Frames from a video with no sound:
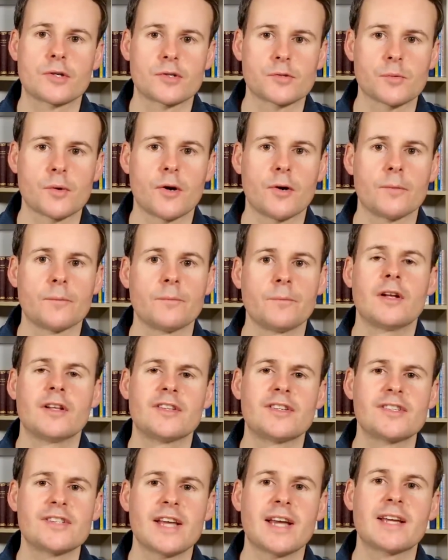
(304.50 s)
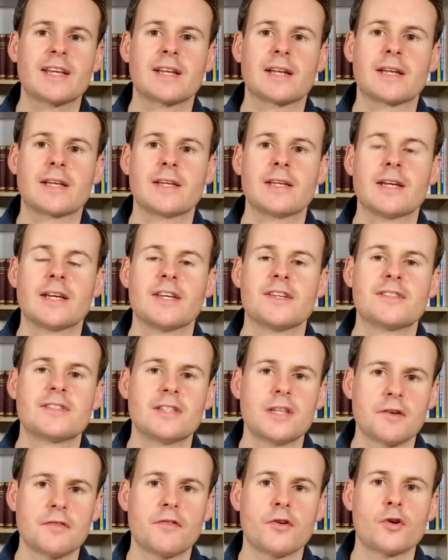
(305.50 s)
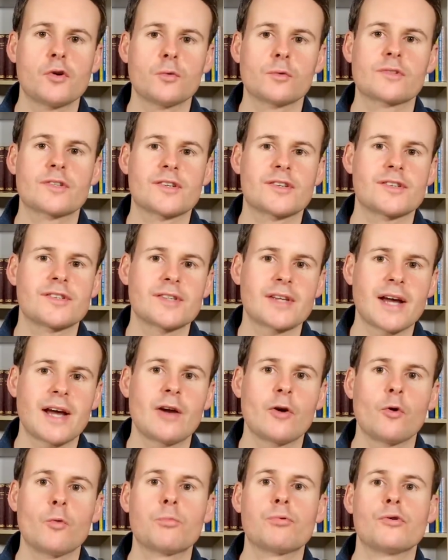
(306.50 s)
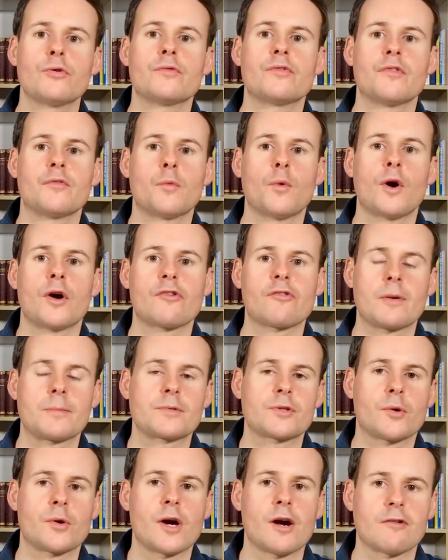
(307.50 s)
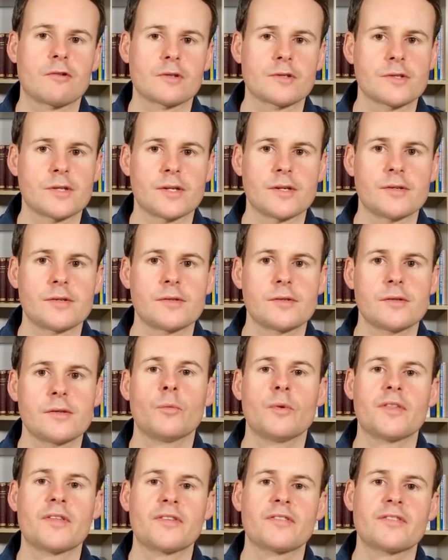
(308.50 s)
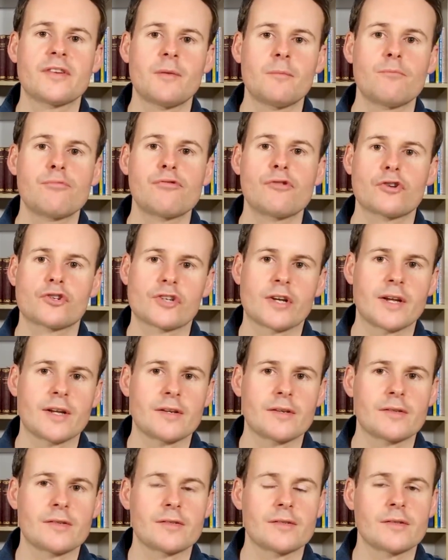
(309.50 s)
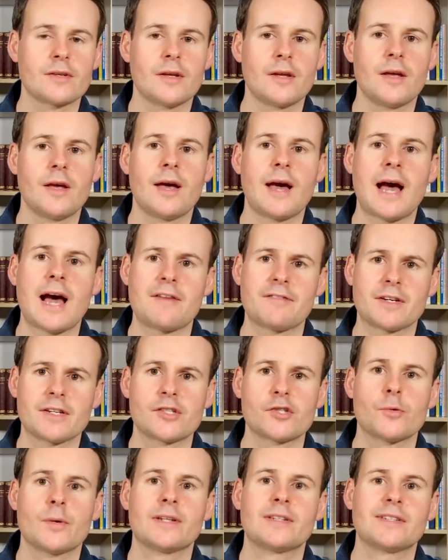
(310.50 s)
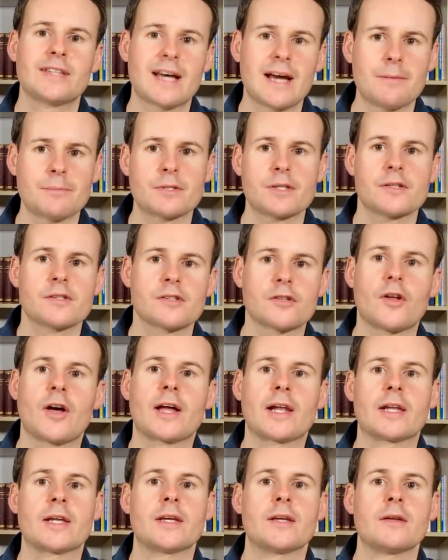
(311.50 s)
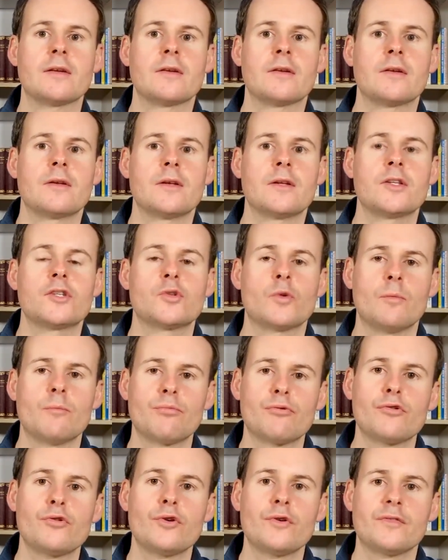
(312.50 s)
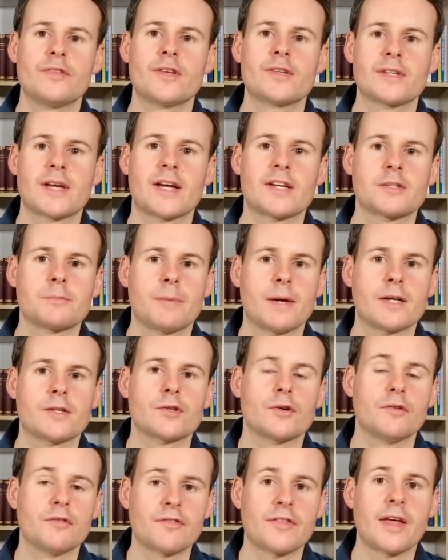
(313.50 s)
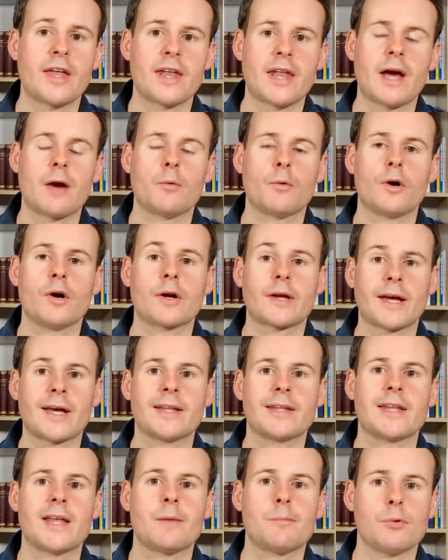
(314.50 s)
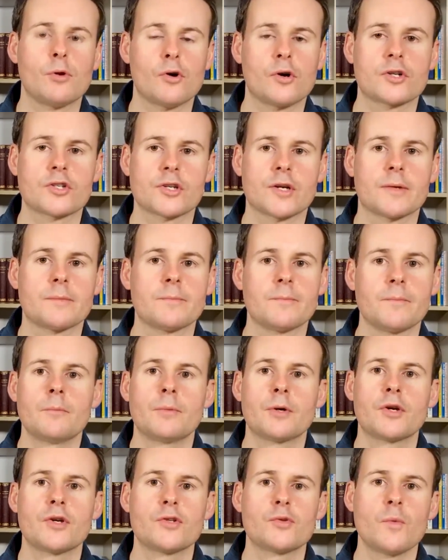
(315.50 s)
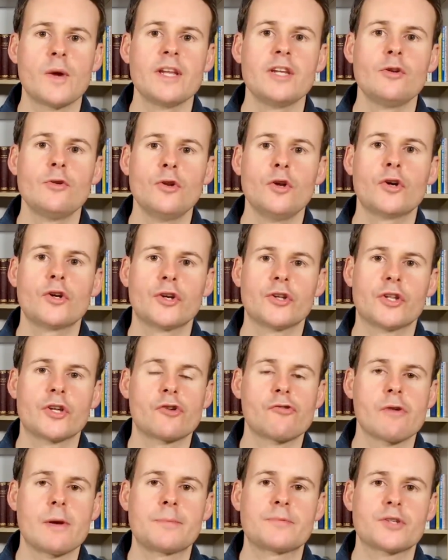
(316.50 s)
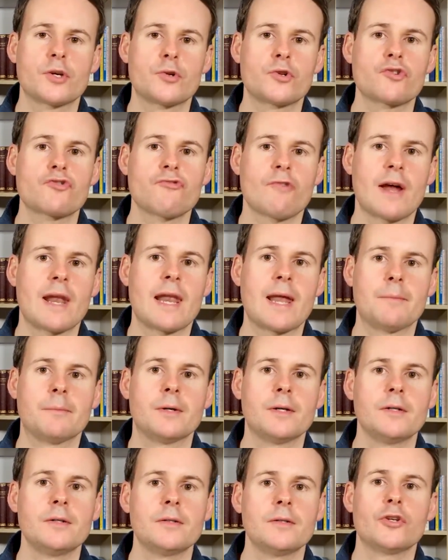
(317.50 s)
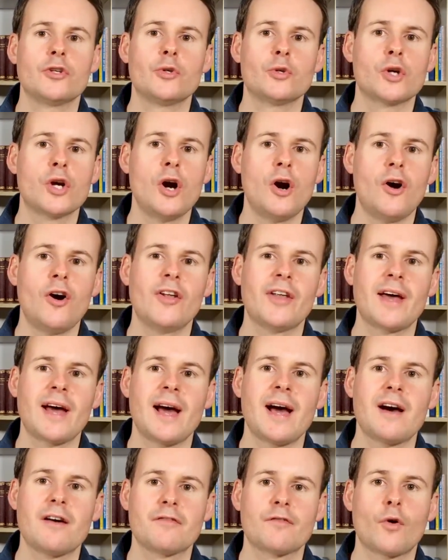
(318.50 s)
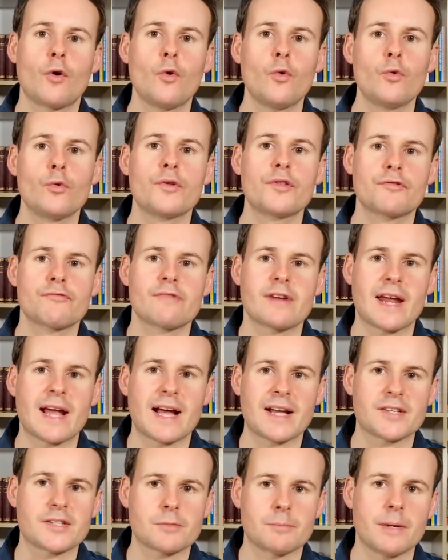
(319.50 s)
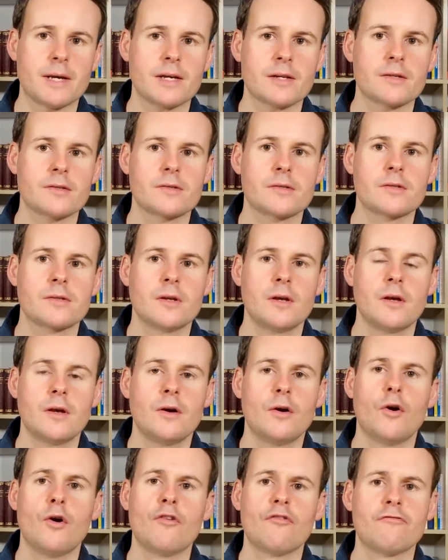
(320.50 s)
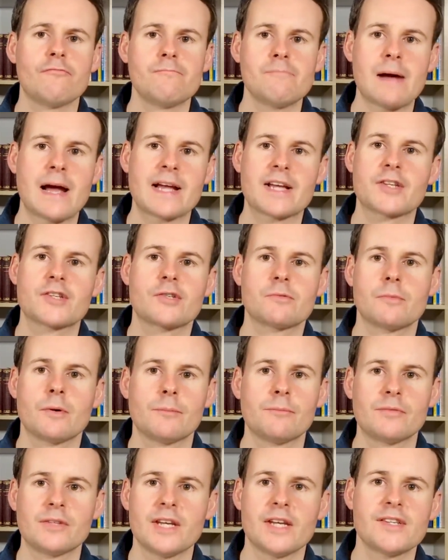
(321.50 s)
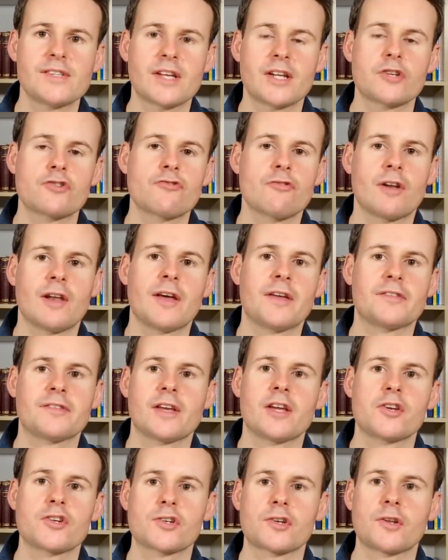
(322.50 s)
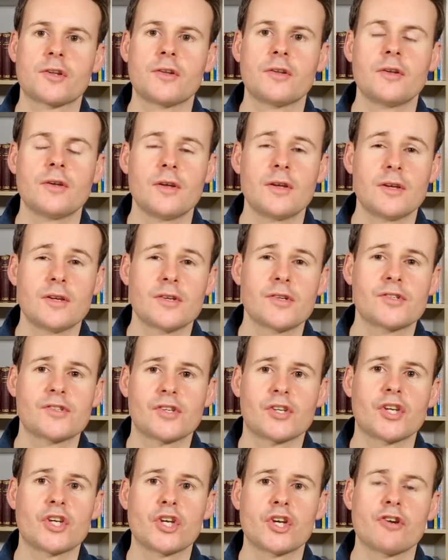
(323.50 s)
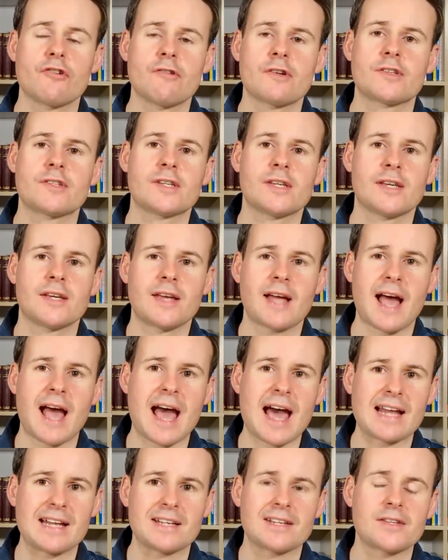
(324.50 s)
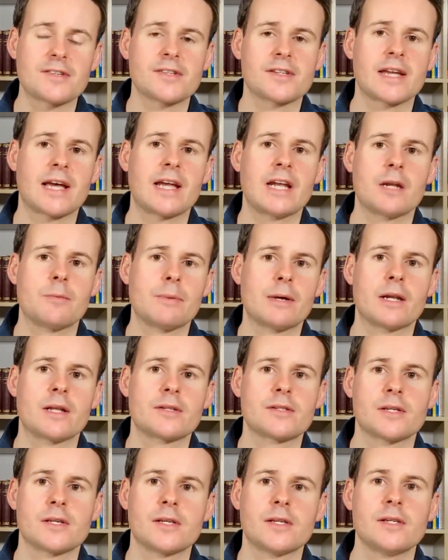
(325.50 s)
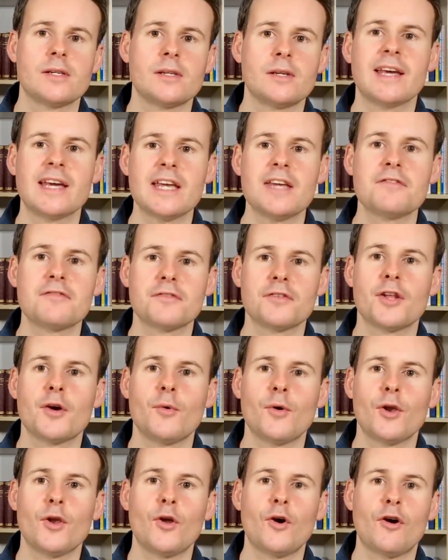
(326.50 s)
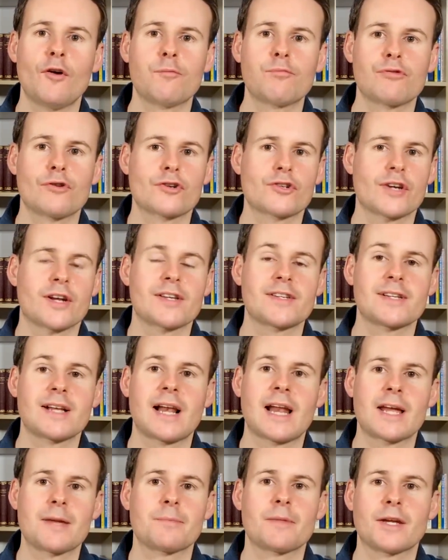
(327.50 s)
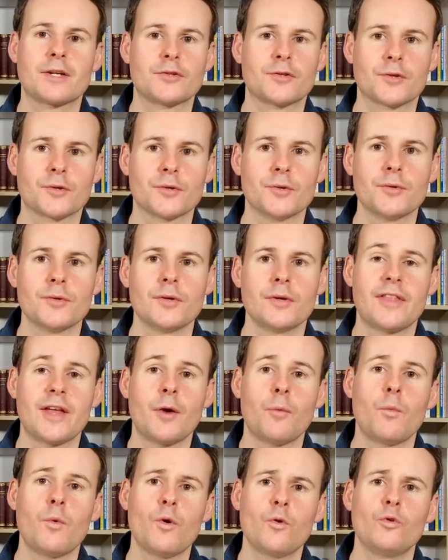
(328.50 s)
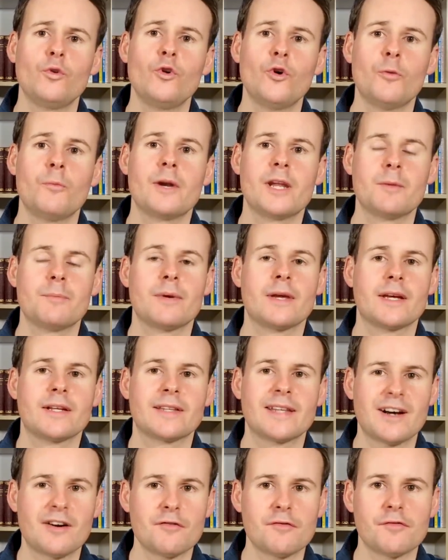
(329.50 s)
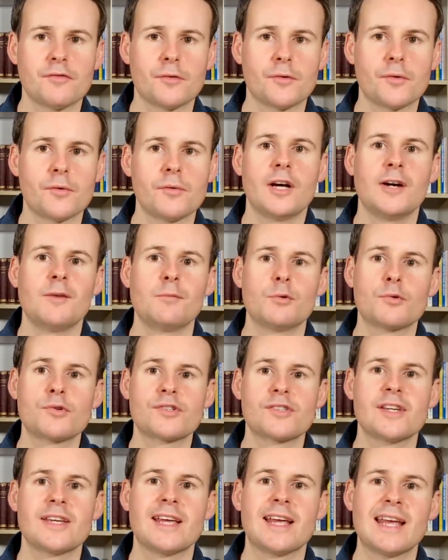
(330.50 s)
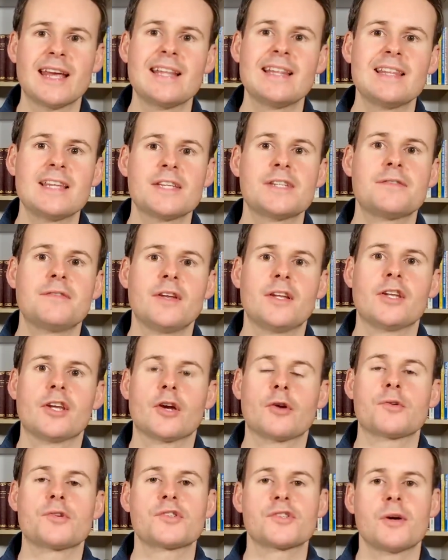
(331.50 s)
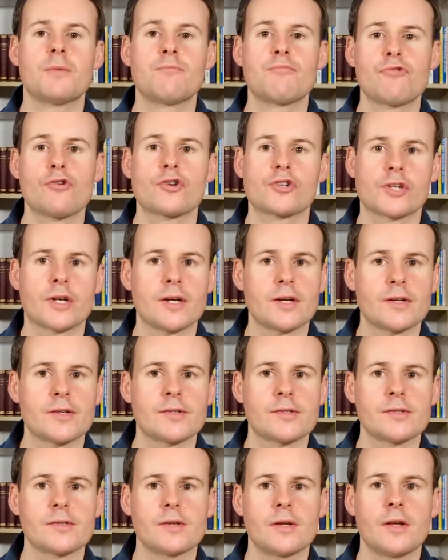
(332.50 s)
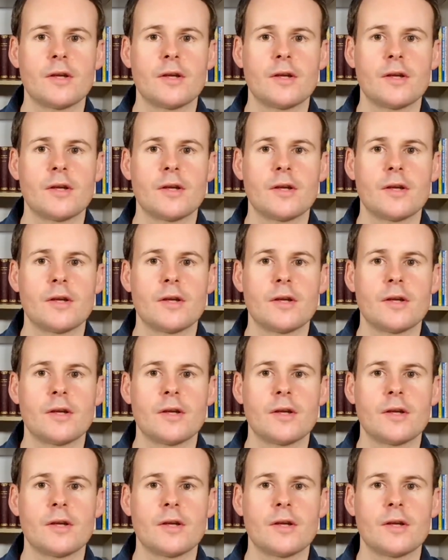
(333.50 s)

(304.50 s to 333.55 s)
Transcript: as well. And secondly, it's difficult to scale proof of work cryptocurrencies, with some projects having to adapt slightly to improve this aspect of their network and their blockchain. Because when you look at the crypto trilemma, you can't have all three aspects of maximum decentralization, security and scalability. Even though a lot of projects claim they do, there will normally be a downfall. And we'll see in this video some projects